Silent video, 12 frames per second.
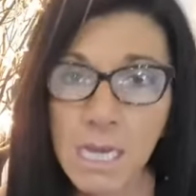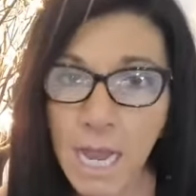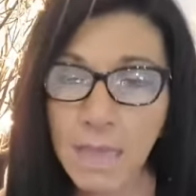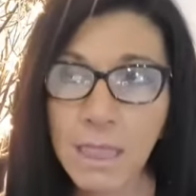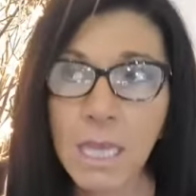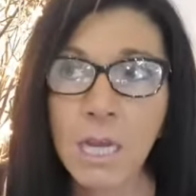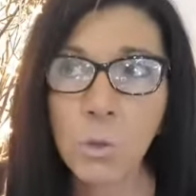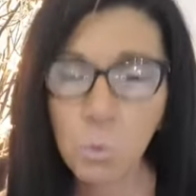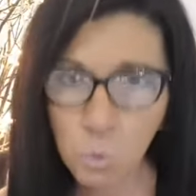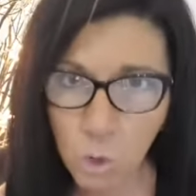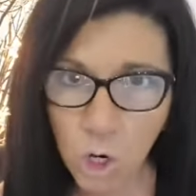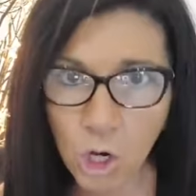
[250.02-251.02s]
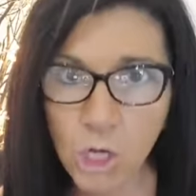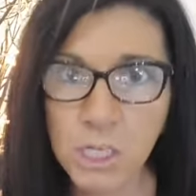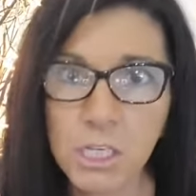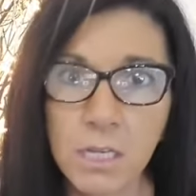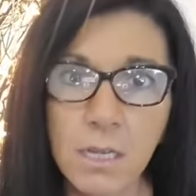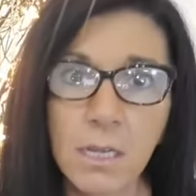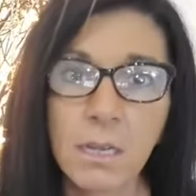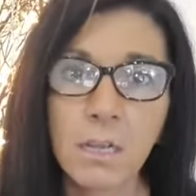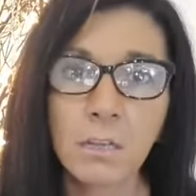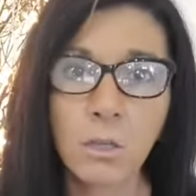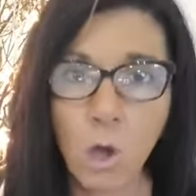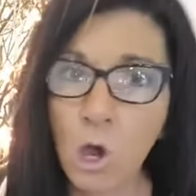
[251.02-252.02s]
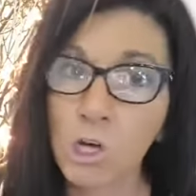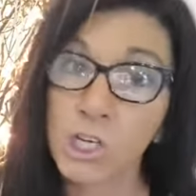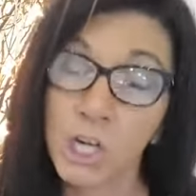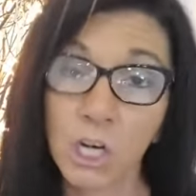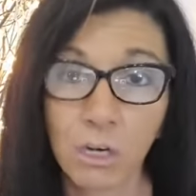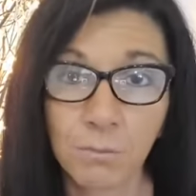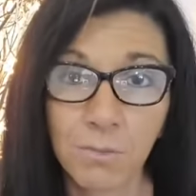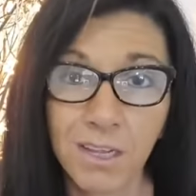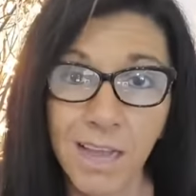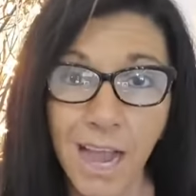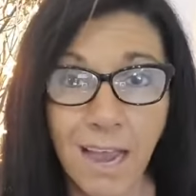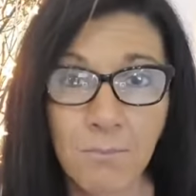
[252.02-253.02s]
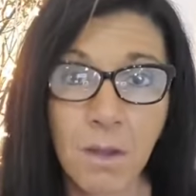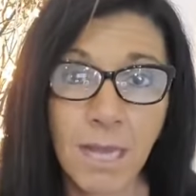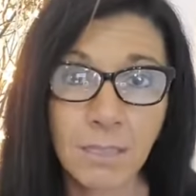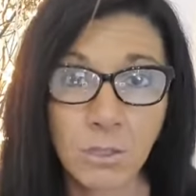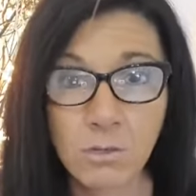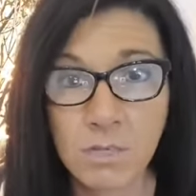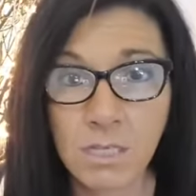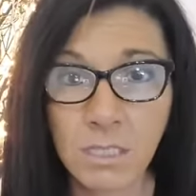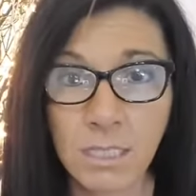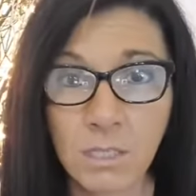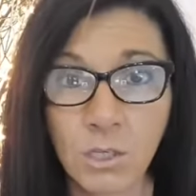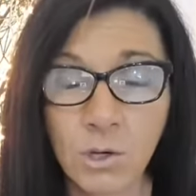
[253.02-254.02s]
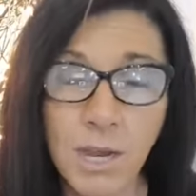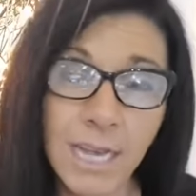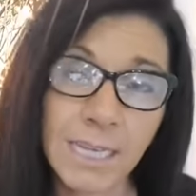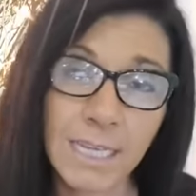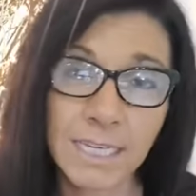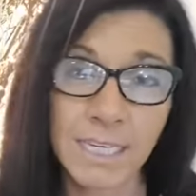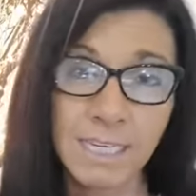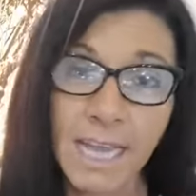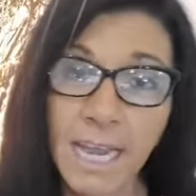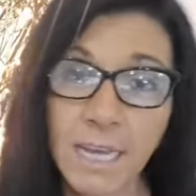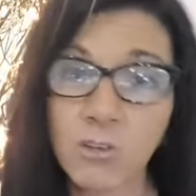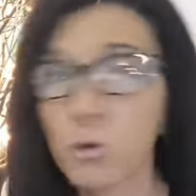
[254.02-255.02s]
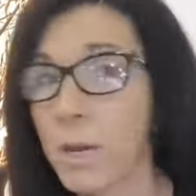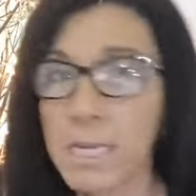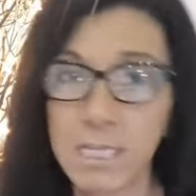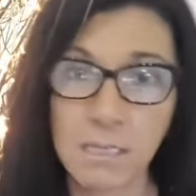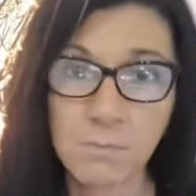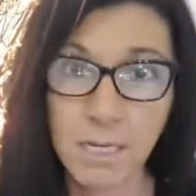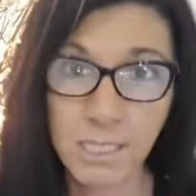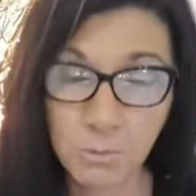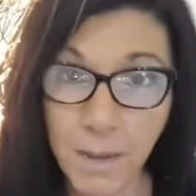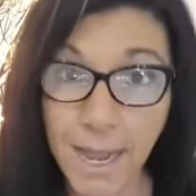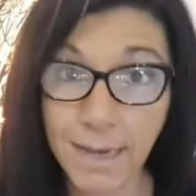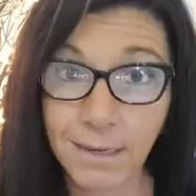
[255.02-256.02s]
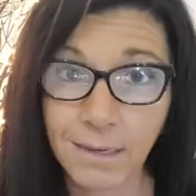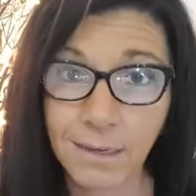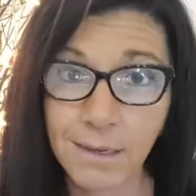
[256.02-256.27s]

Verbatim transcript: Nothing worked long term. I might lose a little and then I gain twice as much back.